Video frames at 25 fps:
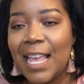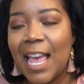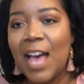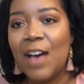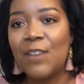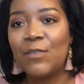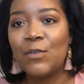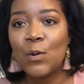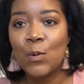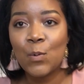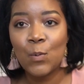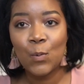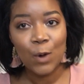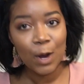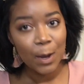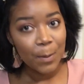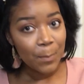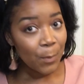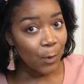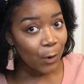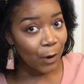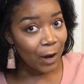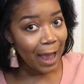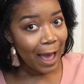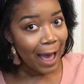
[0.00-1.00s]
have one
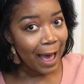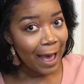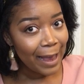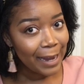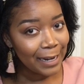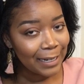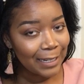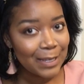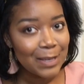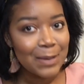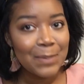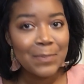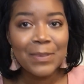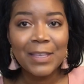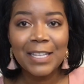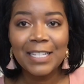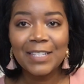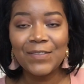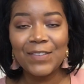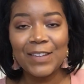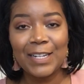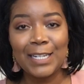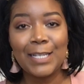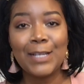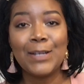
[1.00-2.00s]
more item. This
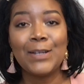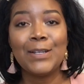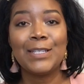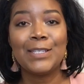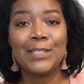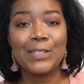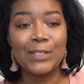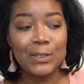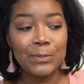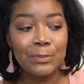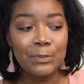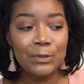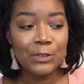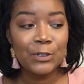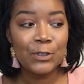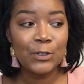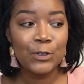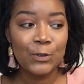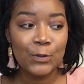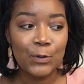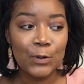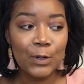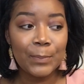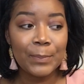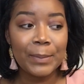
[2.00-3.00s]
video is super
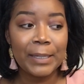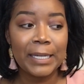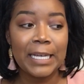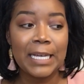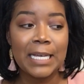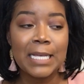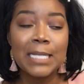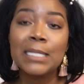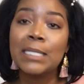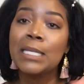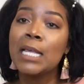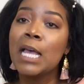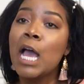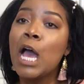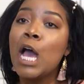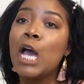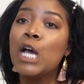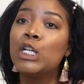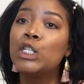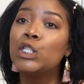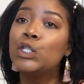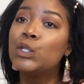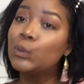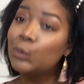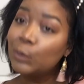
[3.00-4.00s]
short because
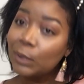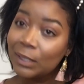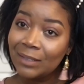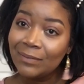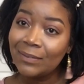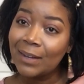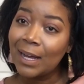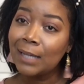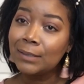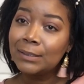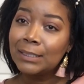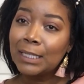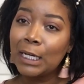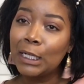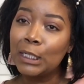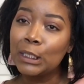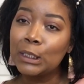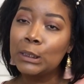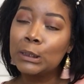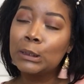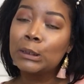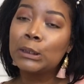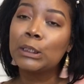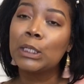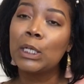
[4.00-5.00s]

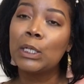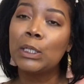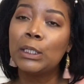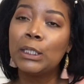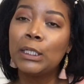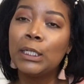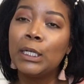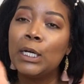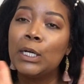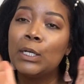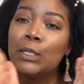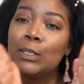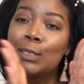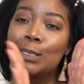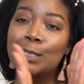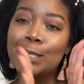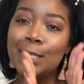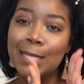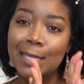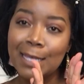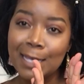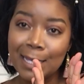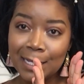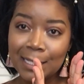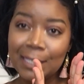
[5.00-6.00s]
$25 only goes
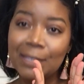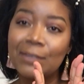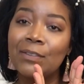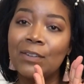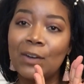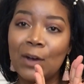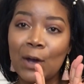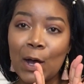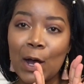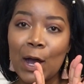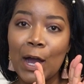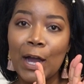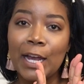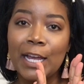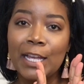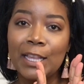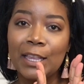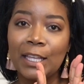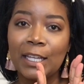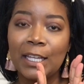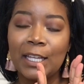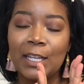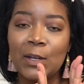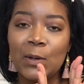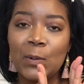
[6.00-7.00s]
this far in
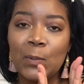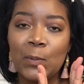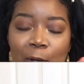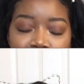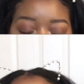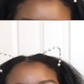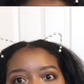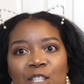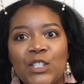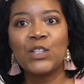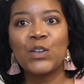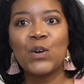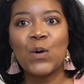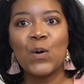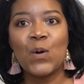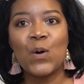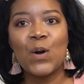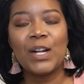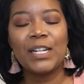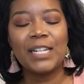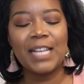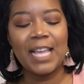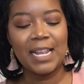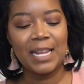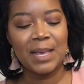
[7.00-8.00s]
the Goodwill. I
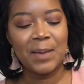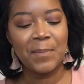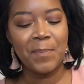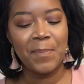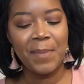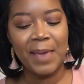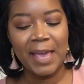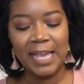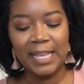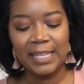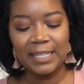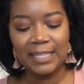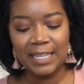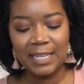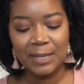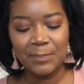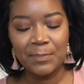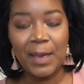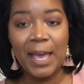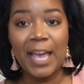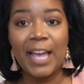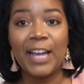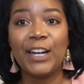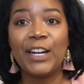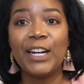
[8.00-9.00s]
scored an amazing
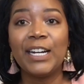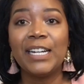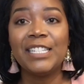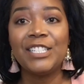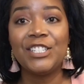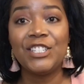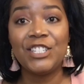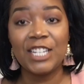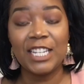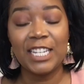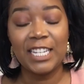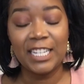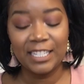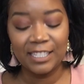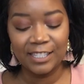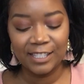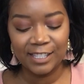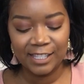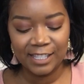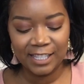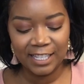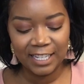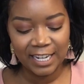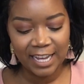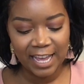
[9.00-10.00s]
pair of
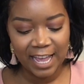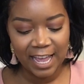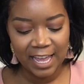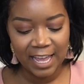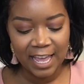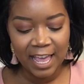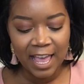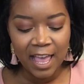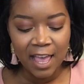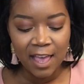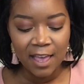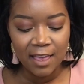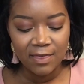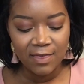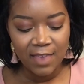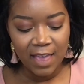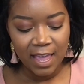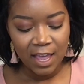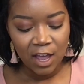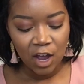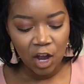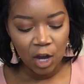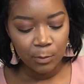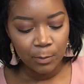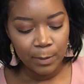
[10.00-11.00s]
jeans today.
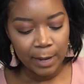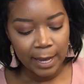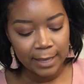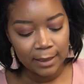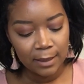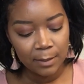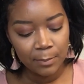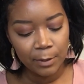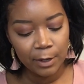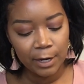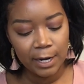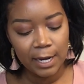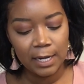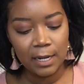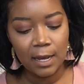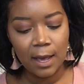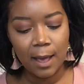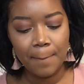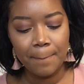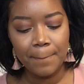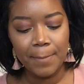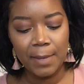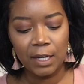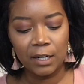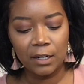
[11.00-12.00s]
They are by the brand
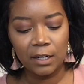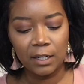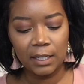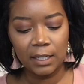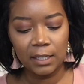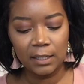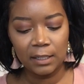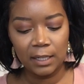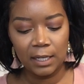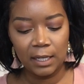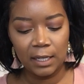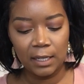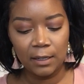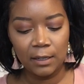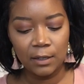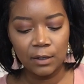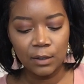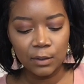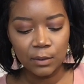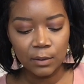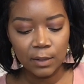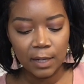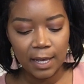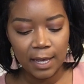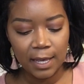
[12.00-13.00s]
American
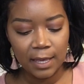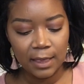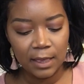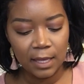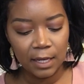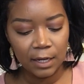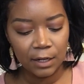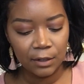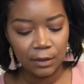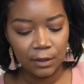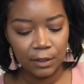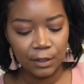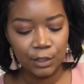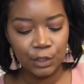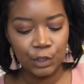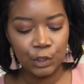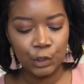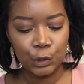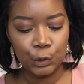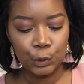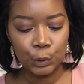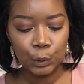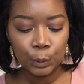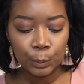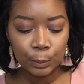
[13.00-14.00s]
Eagle, and they're their
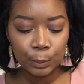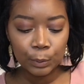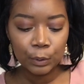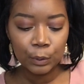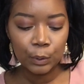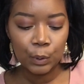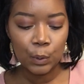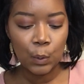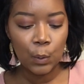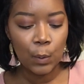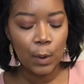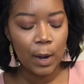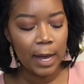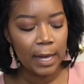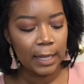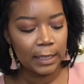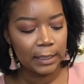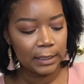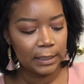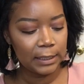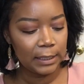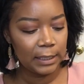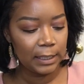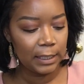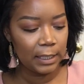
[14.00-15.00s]
durable
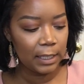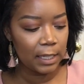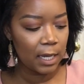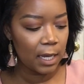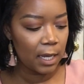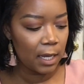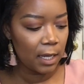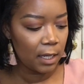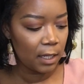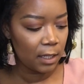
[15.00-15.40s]
quality